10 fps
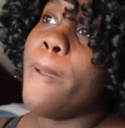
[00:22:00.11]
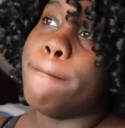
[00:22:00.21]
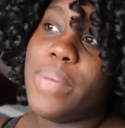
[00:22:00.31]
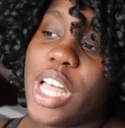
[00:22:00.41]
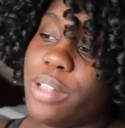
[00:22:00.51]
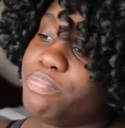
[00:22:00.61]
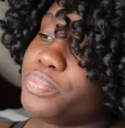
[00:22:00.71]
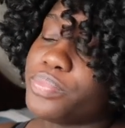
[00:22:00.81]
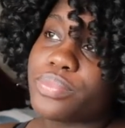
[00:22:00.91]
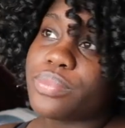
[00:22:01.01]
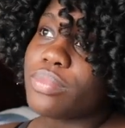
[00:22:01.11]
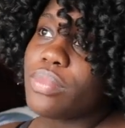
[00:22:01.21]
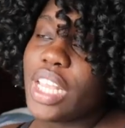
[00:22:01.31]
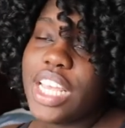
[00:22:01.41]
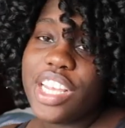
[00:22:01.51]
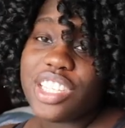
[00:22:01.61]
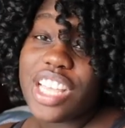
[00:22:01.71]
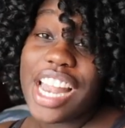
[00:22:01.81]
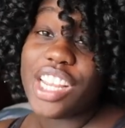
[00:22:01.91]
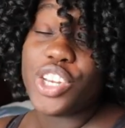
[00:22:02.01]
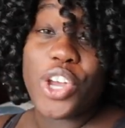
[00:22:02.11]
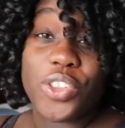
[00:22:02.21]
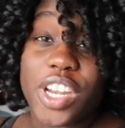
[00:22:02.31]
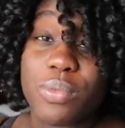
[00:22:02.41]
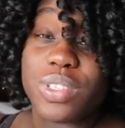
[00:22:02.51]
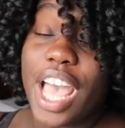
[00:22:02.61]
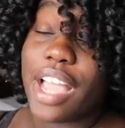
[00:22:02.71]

But initially I didn't know that it was